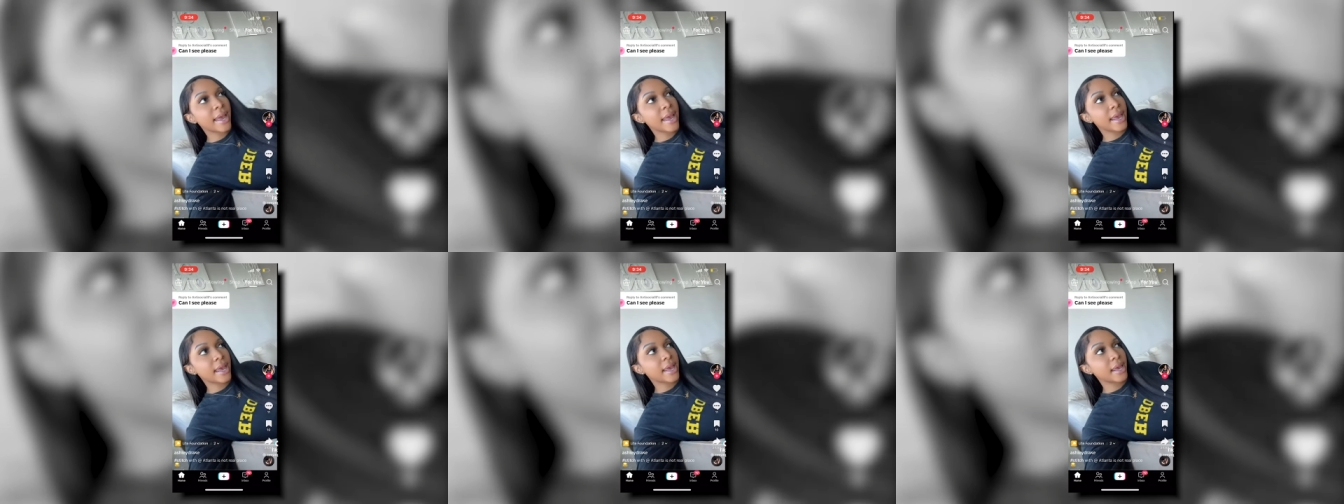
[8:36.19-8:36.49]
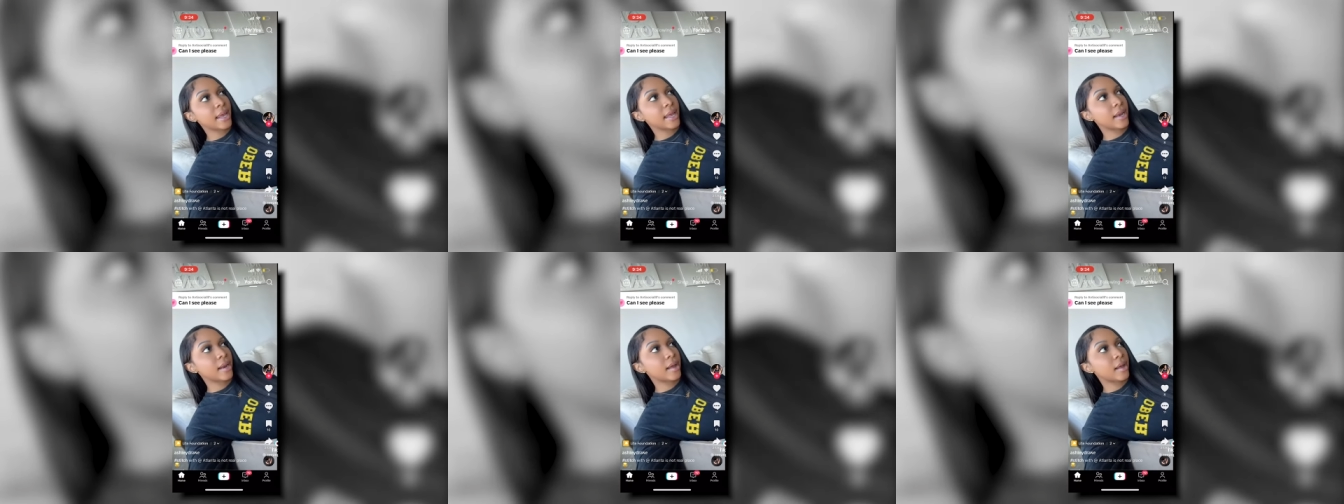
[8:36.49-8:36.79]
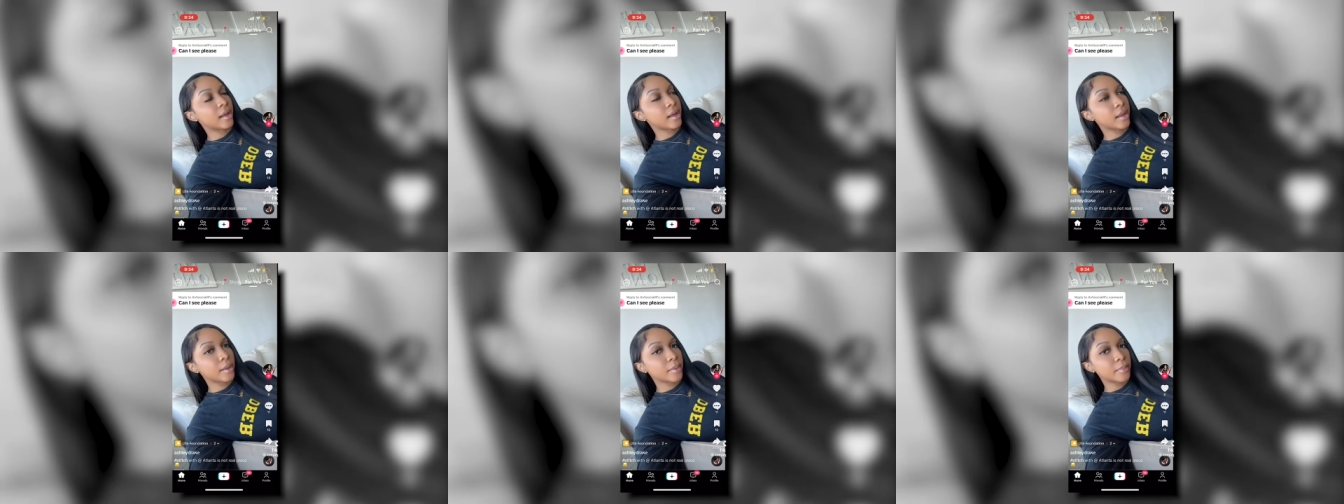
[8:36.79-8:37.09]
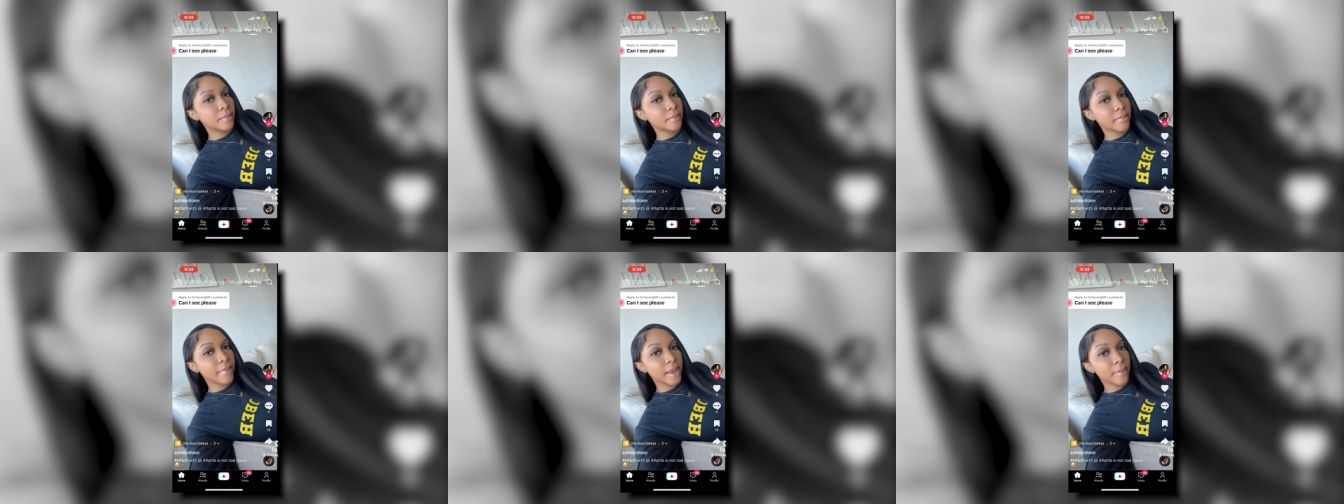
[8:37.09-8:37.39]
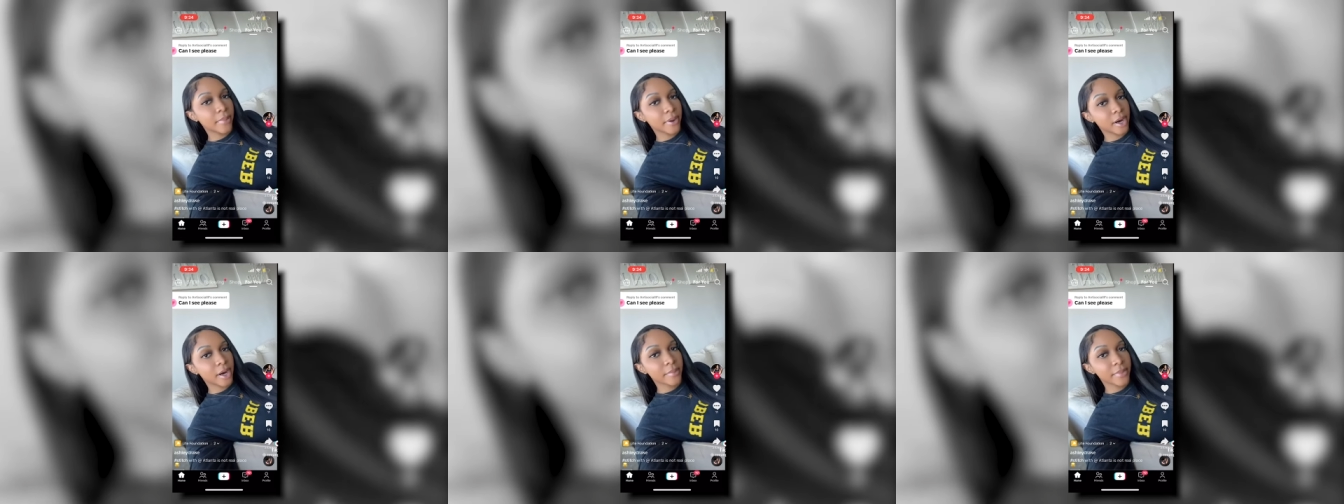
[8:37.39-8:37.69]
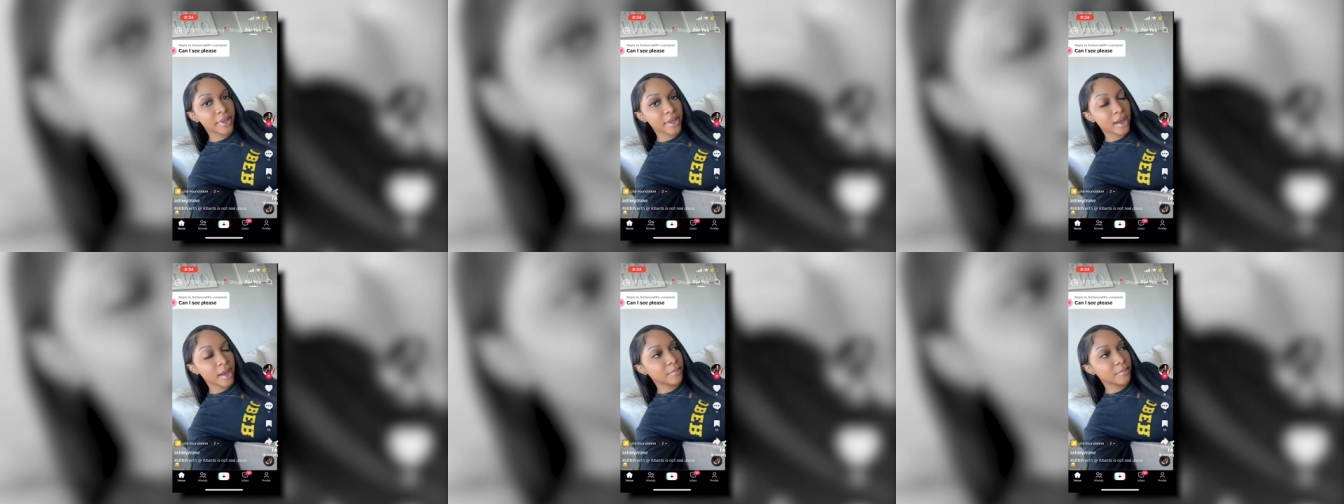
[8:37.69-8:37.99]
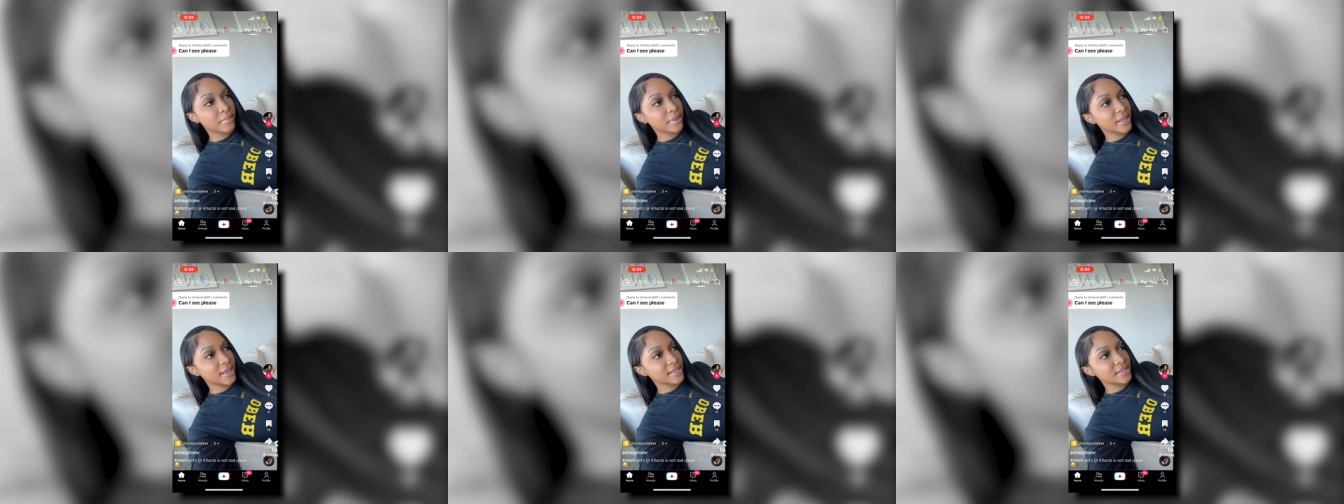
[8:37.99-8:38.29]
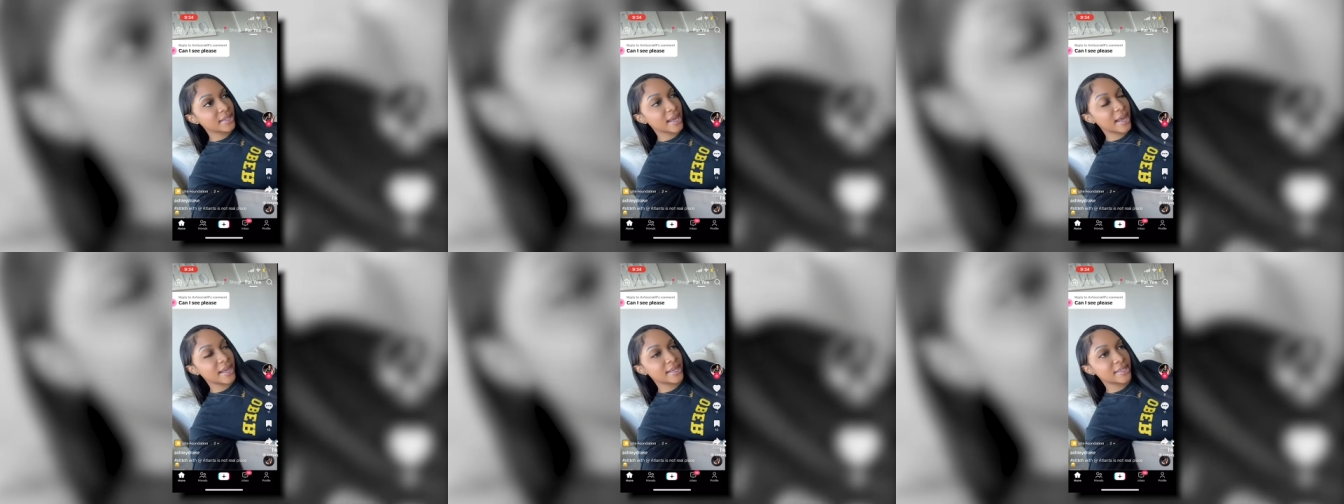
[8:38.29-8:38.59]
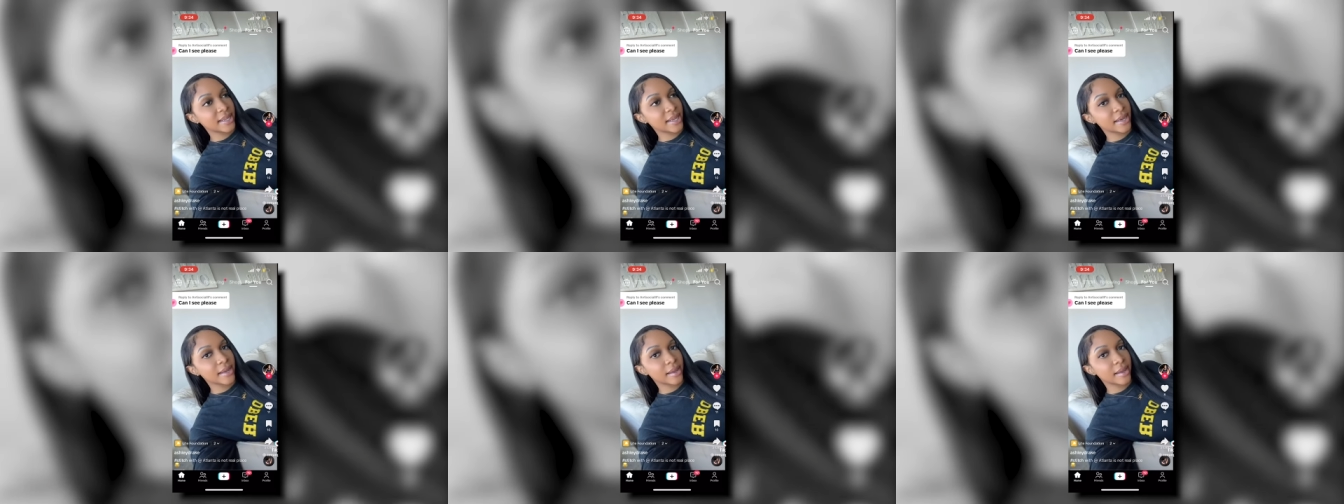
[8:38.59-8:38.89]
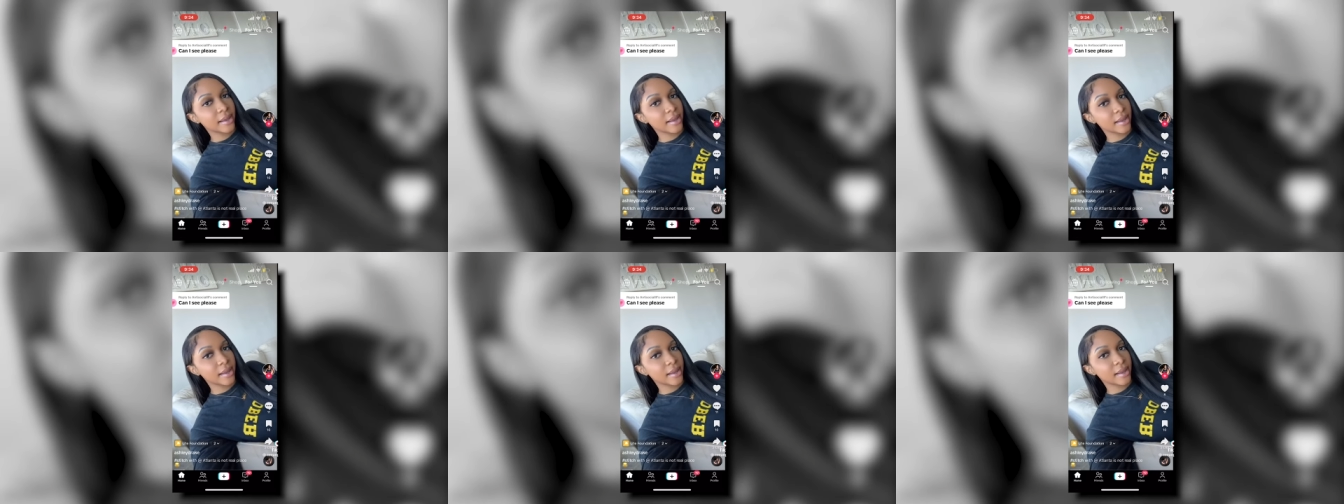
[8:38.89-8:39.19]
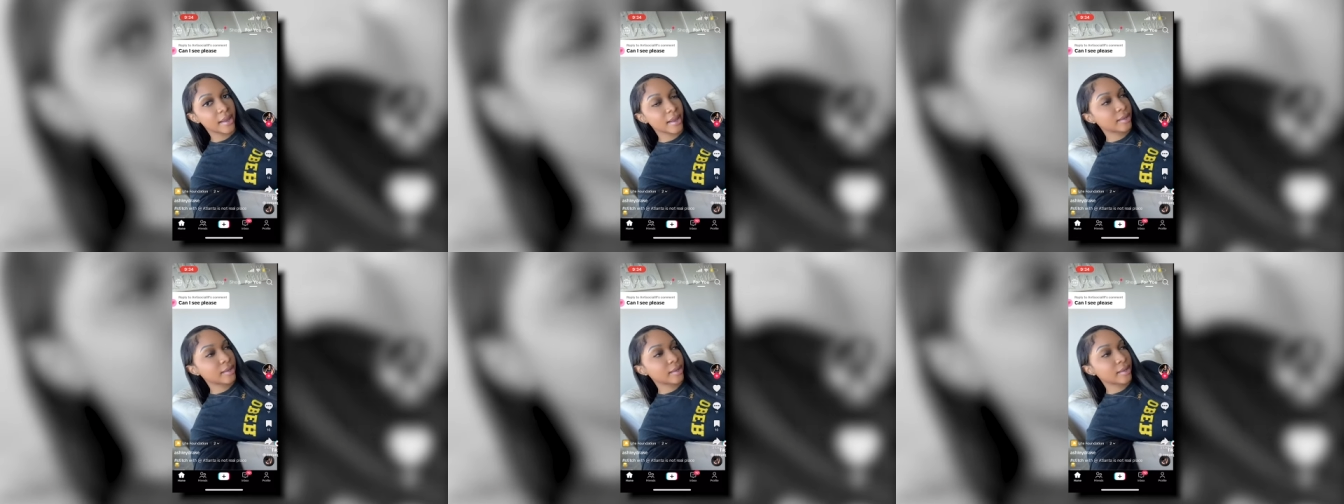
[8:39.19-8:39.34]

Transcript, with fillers: And um, my apartment complex has like a,